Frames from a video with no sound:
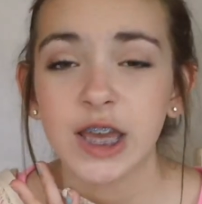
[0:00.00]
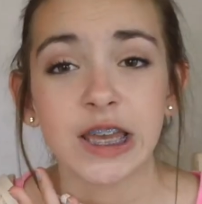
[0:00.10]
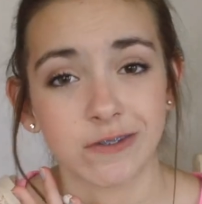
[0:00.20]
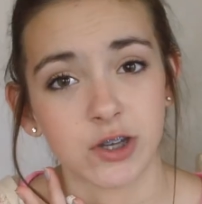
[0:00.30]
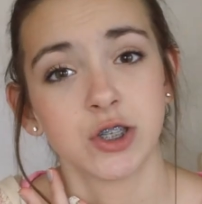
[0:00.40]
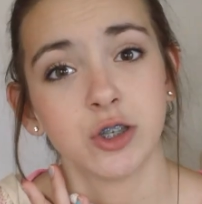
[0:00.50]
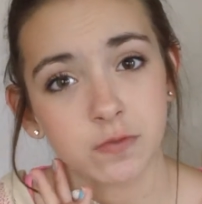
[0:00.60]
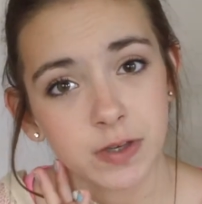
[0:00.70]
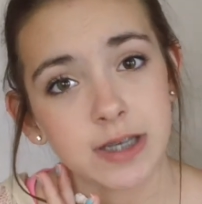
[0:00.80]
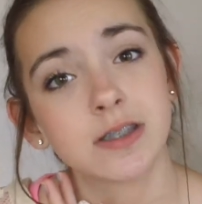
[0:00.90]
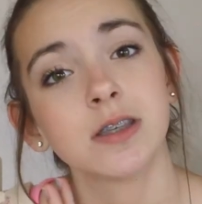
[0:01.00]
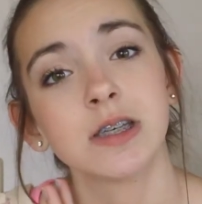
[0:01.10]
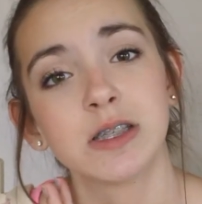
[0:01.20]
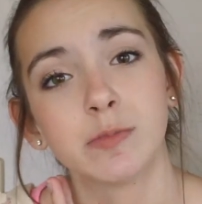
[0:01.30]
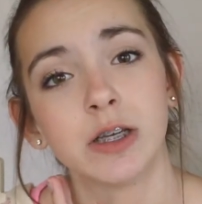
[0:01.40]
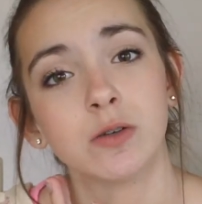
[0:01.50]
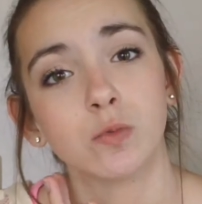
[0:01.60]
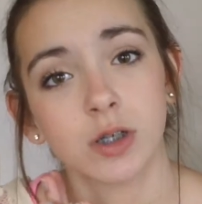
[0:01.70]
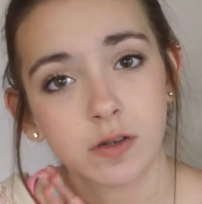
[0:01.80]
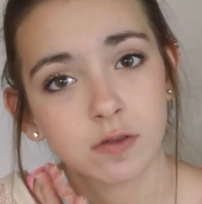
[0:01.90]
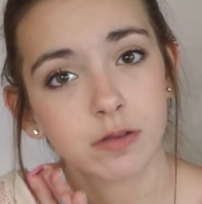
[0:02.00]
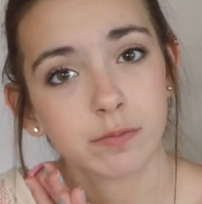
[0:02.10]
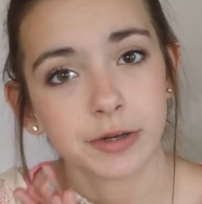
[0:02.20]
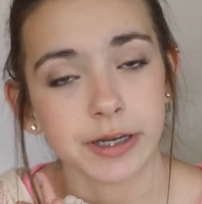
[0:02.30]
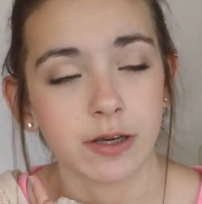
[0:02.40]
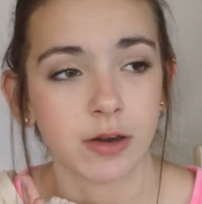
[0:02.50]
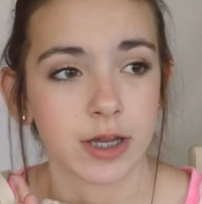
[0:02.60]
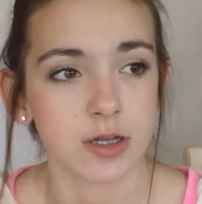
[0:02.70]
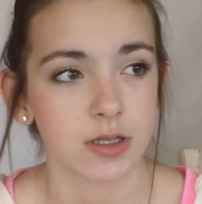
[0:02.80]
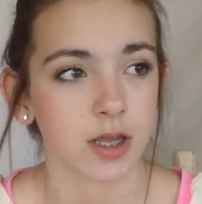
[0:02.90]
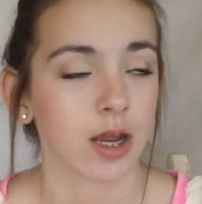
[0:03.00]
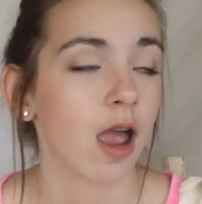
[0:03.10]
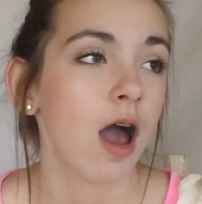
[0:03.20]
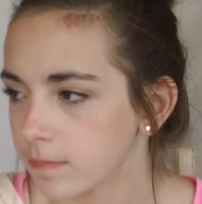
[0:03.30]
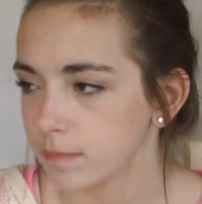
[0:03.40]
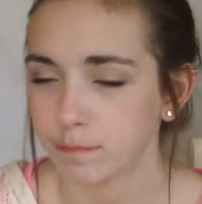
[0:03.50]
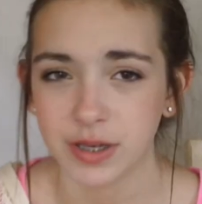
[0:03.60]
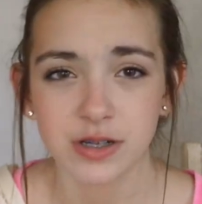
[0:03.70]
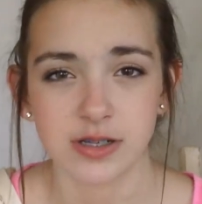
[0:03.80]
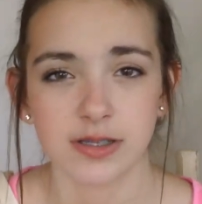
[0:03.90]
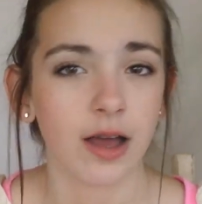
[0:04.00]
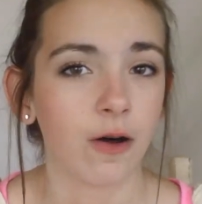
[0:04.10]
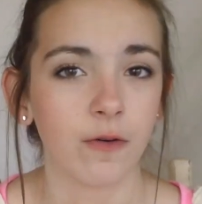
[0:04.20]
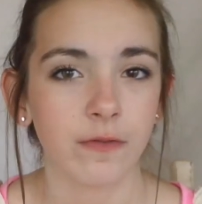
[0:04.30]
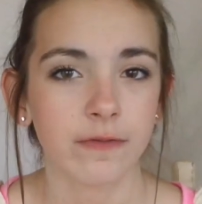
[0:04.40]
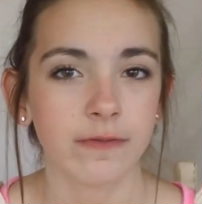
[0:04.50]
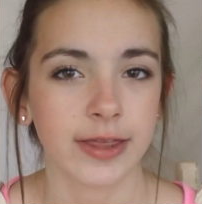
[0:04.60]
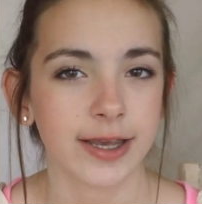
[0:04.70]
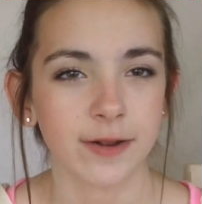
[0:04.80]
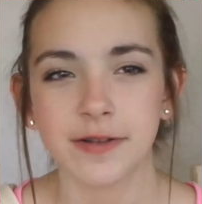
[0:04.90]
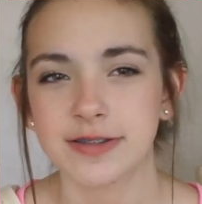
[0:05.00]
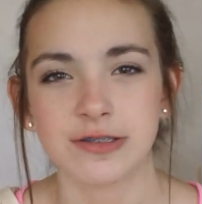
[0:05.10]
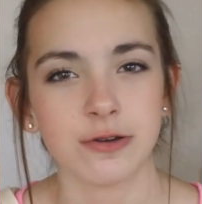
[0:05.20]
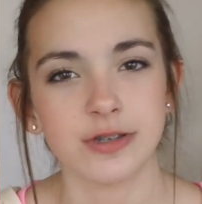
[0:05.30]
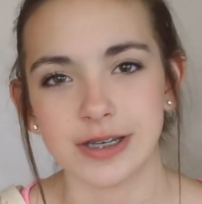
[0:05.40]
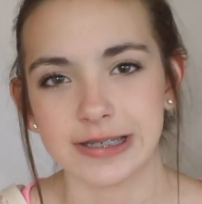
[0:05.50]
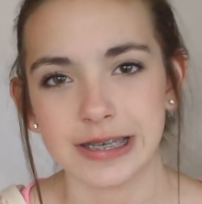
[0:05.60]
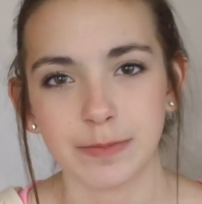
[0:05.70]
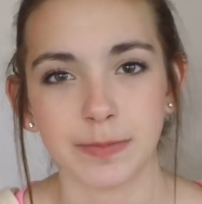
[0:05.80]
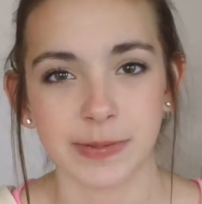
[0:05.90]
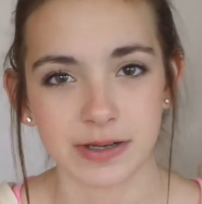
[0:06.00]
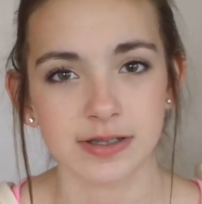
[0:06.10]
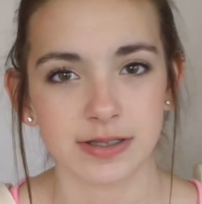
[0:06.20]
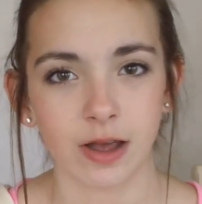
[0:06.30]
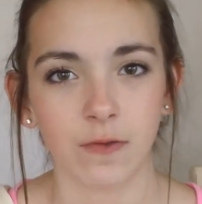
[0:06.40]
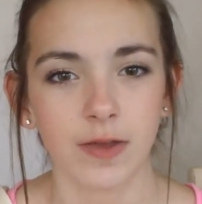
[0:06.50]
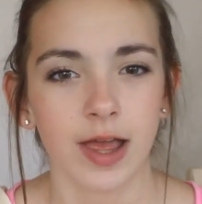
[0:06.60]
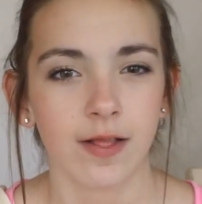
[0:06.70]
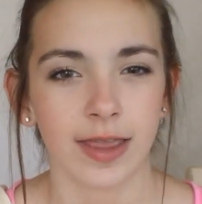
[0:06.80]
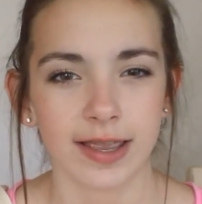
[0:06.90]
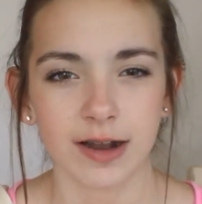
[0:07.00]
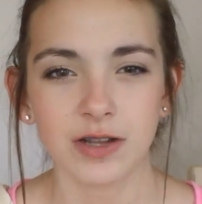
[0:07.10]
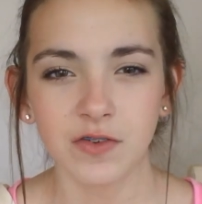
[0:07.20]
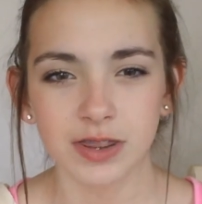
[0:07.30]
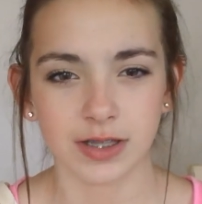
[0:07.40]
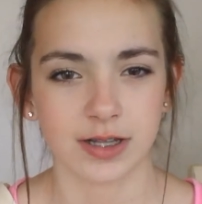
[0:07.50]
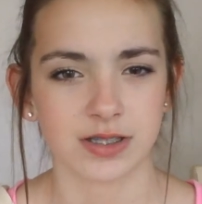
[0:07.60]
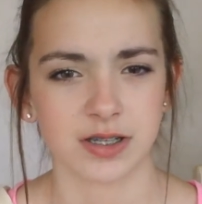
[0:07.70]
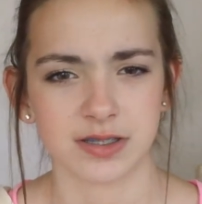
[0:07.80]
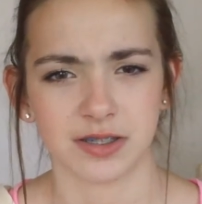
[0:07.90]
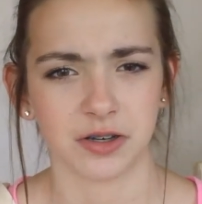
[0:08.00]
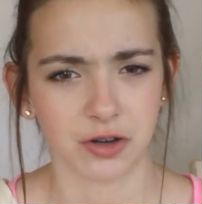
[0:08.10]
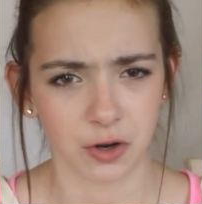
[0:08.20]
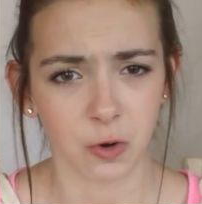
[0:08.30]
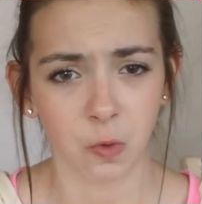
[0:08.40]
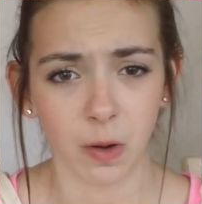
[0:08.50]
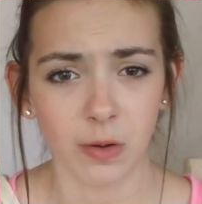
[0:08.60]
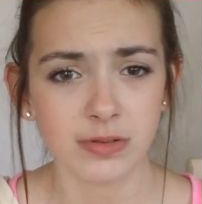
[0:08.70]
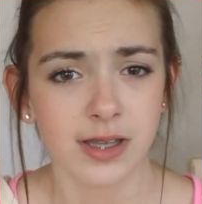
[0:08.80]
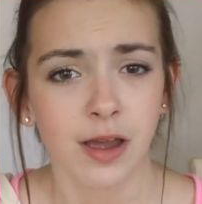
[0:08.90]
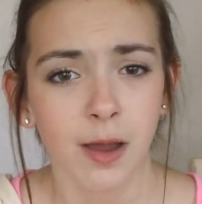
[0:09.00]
If you're two-faced, at least make one of them pretty. Okay, just kidding. Be yourself. Like, I know it's so cheesy, but be yourself. Like, I don't even think that's considered a quote.